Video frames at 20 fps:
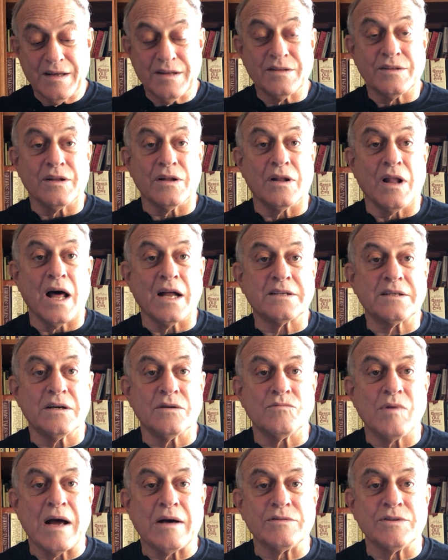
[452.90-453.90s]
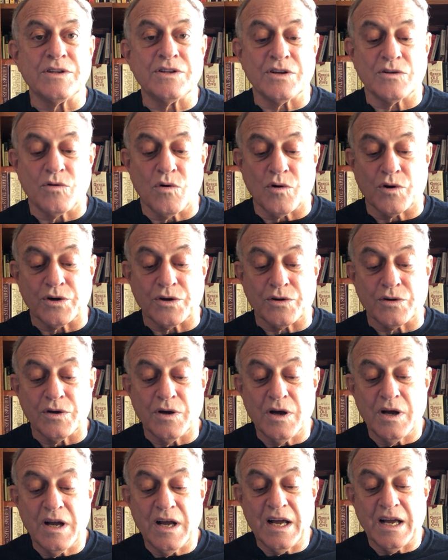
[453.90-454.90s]
The Latke rounded the corner
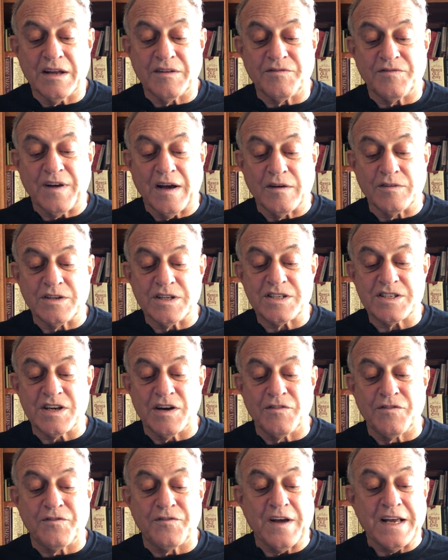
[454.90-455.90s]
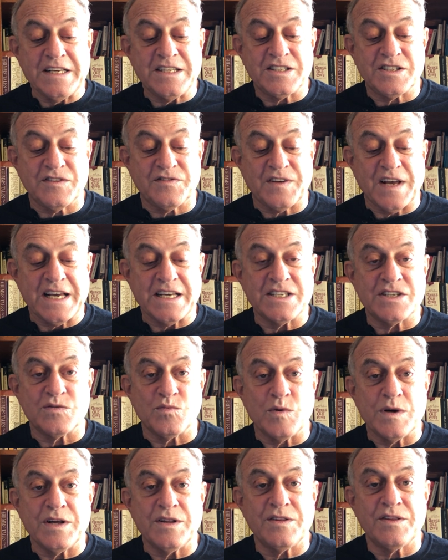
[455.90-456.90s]
and found itself face to face
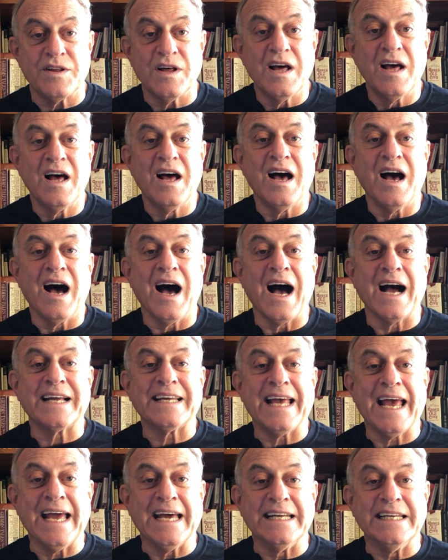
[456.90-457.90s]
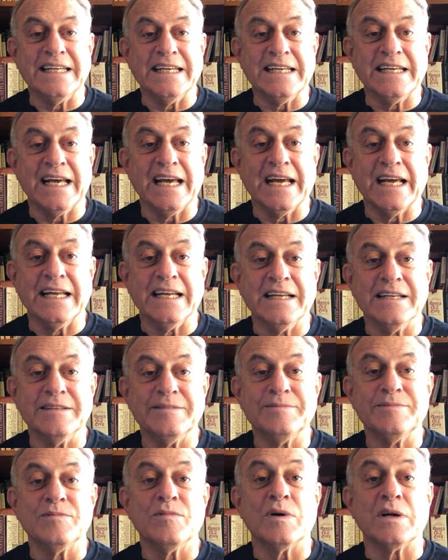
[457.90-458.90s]
with a candy cane.
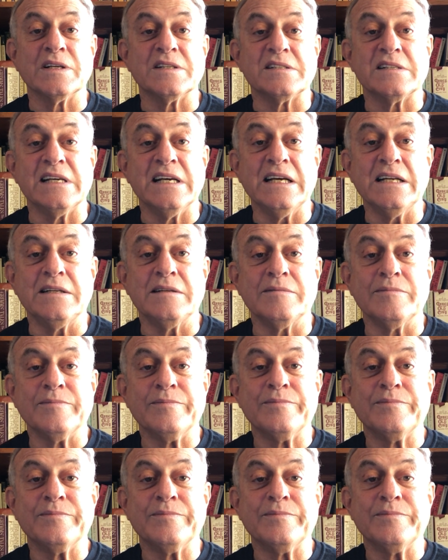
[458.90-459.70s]
Want to see it?